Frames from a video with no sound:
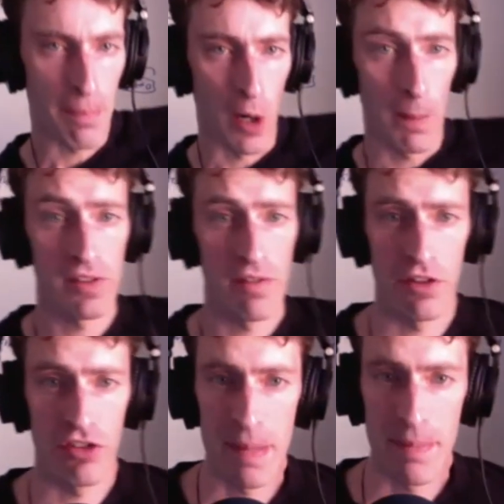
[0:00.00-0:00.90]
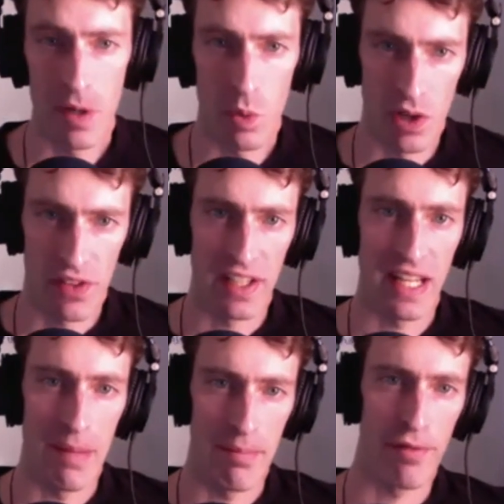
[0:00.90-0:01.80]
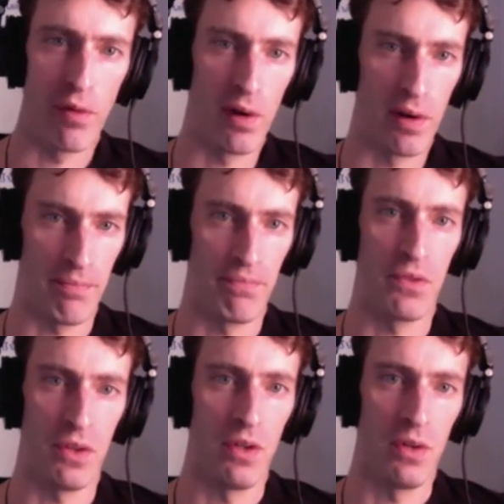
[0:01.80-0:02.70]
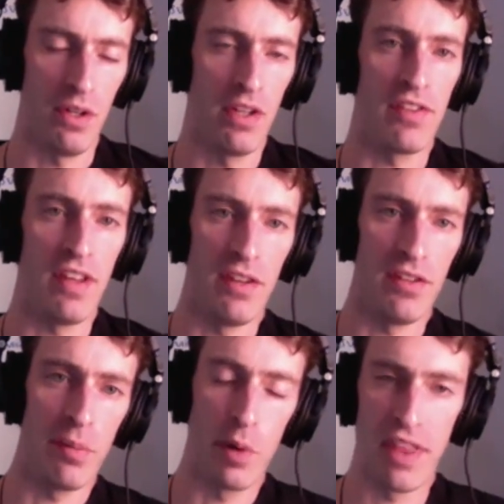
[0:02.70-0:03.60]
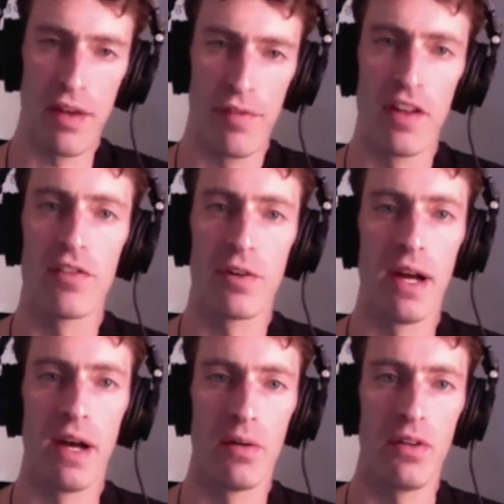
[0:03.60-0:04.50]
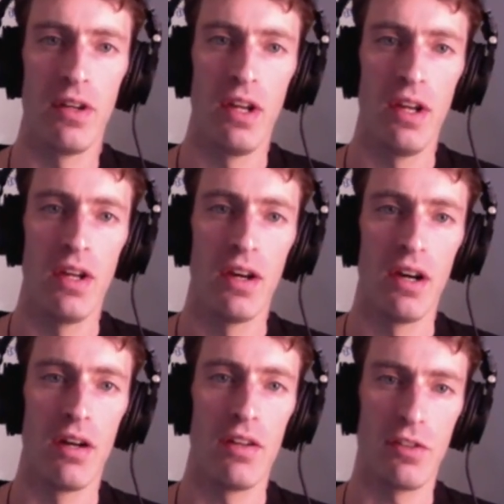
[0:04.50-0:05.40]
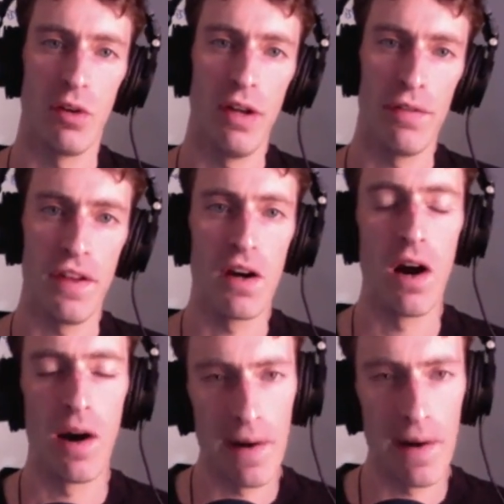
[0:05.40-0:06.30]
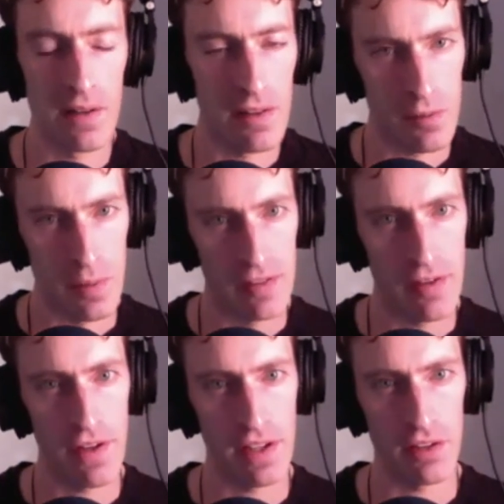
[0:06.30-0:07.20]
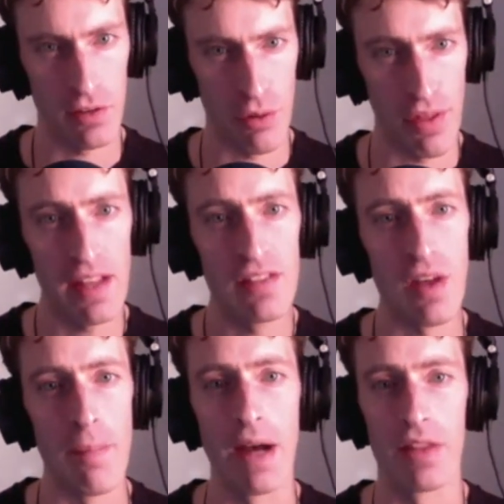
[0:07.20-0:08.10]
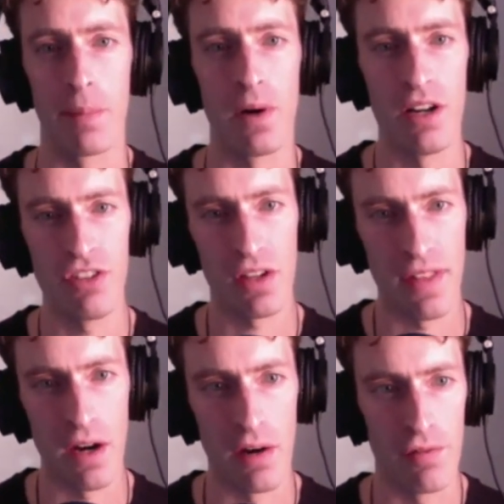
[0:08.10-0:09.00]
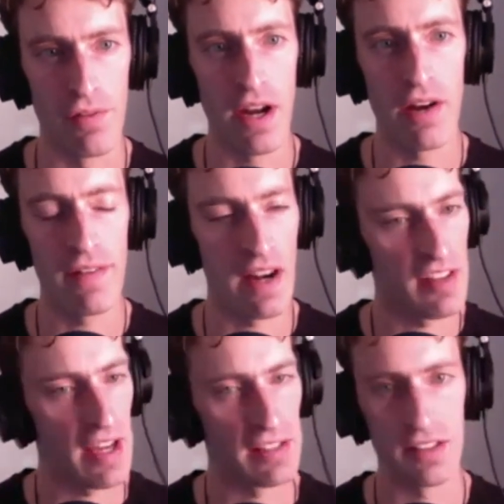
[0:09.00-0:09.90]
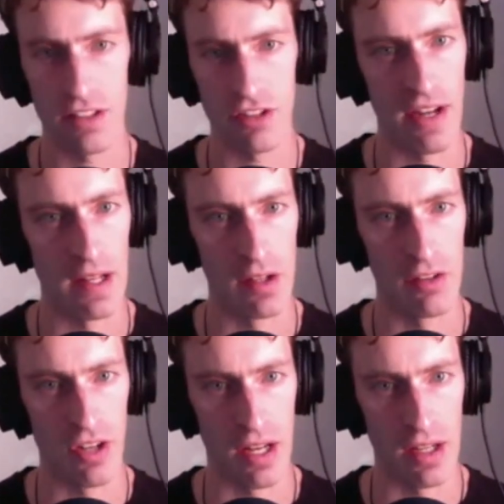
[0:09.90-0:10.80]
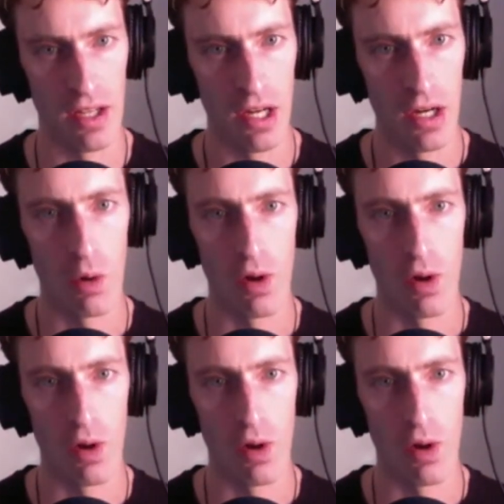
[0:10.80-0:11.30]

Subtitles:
purpose of the shaping work that came before. Is to put that fence around. So if there are specific things about the project that are very, very technically challenging, or